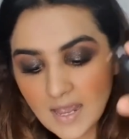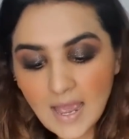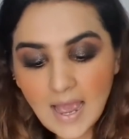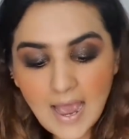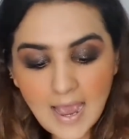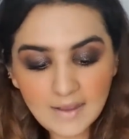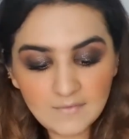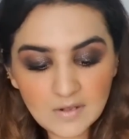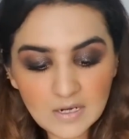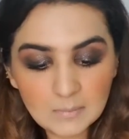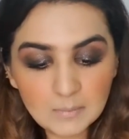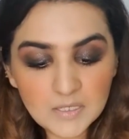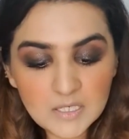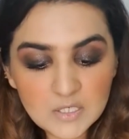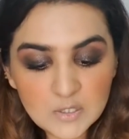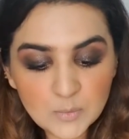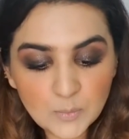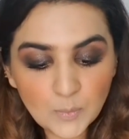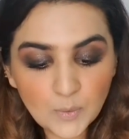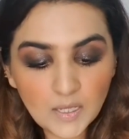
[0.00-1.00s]
I will be
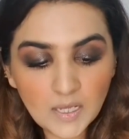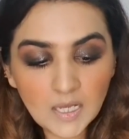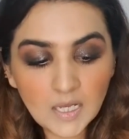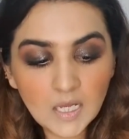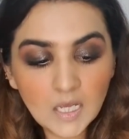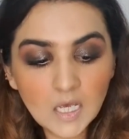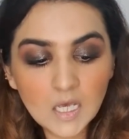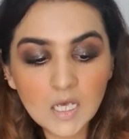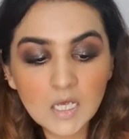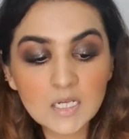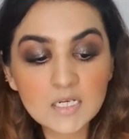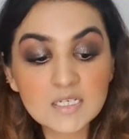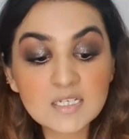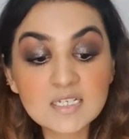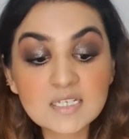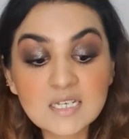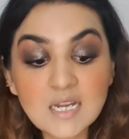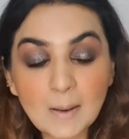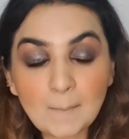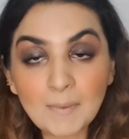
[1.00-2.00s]
doing
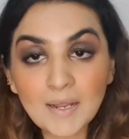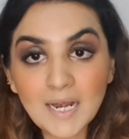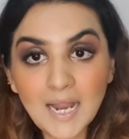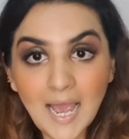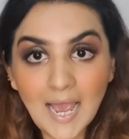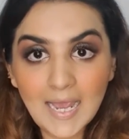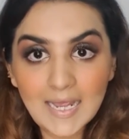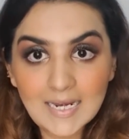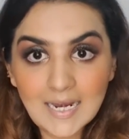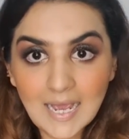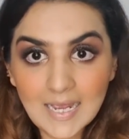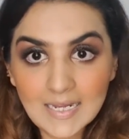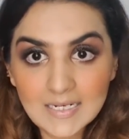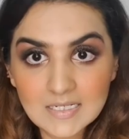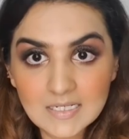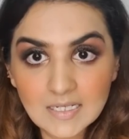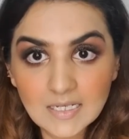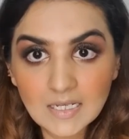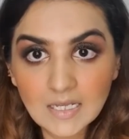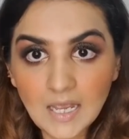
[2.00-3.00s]
double
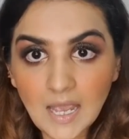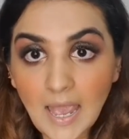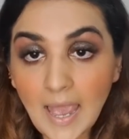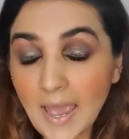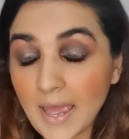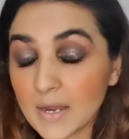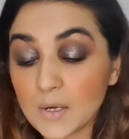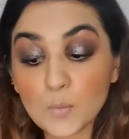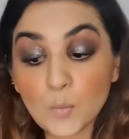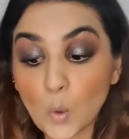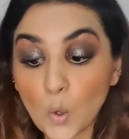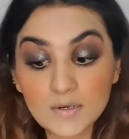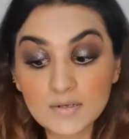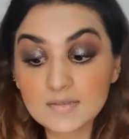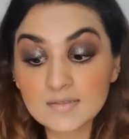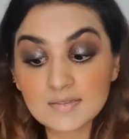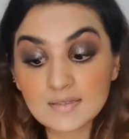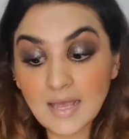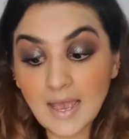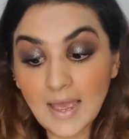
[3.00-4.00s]
highlighting, and what
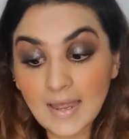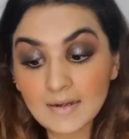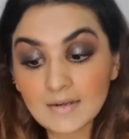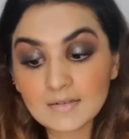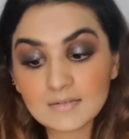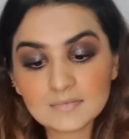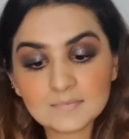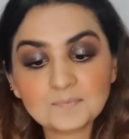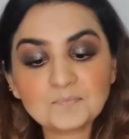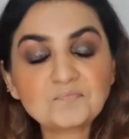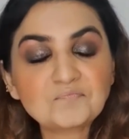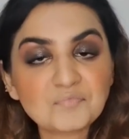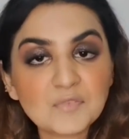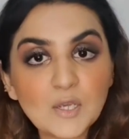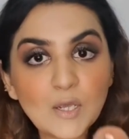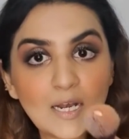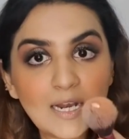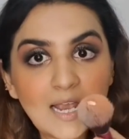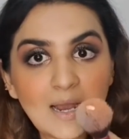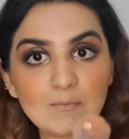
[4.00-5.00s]
is that?
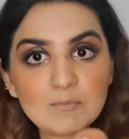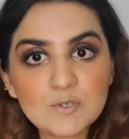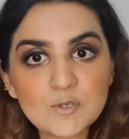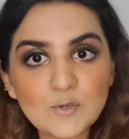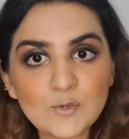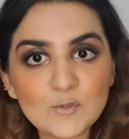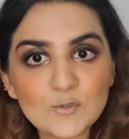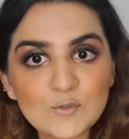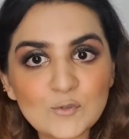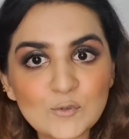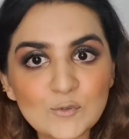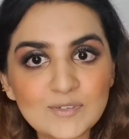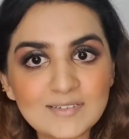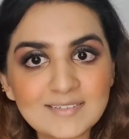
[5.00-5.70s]
You'll come to know soon.